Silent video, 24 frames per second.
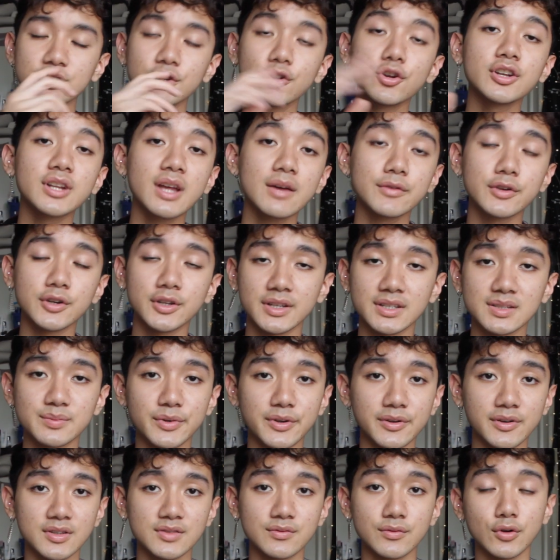So you're gonna have a good
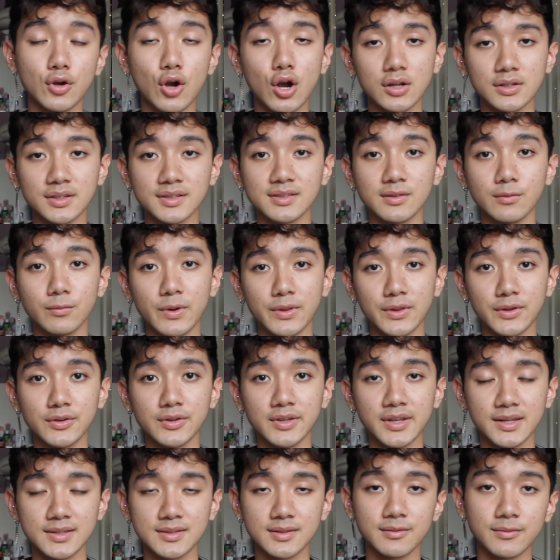experience regardless of
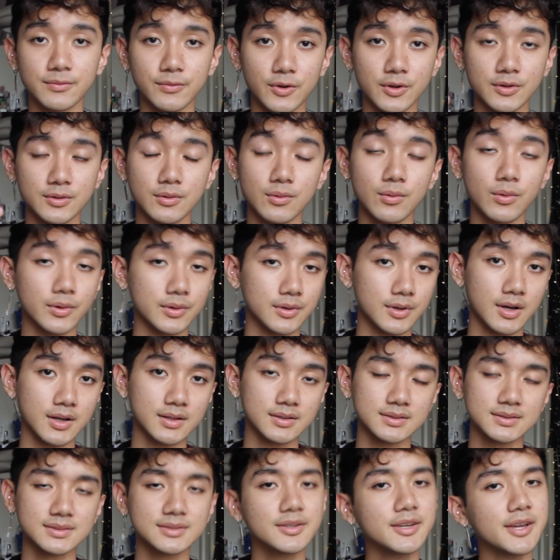whether you get to the front or
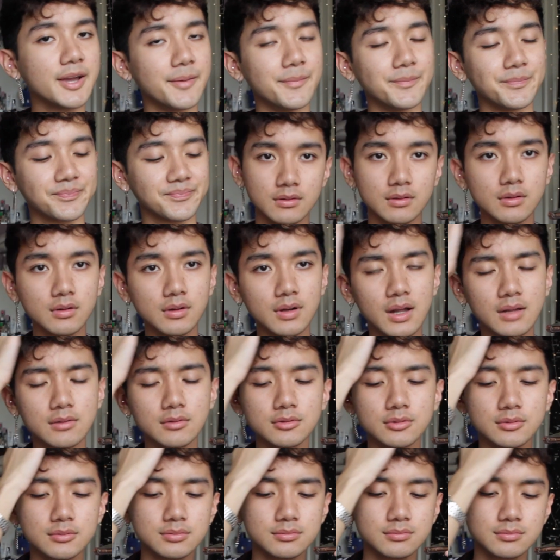not. So yeah.
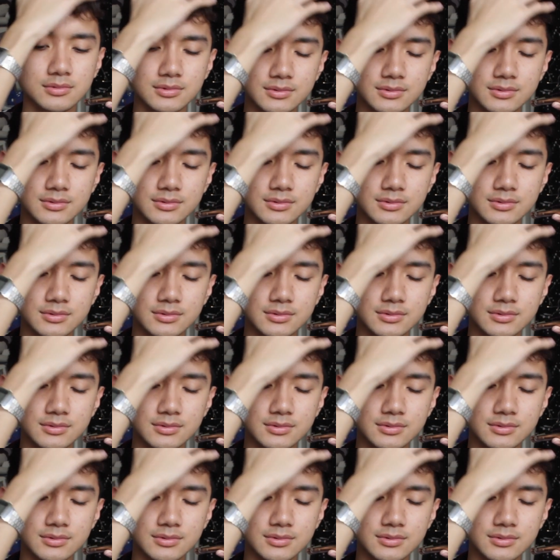Girl, I don't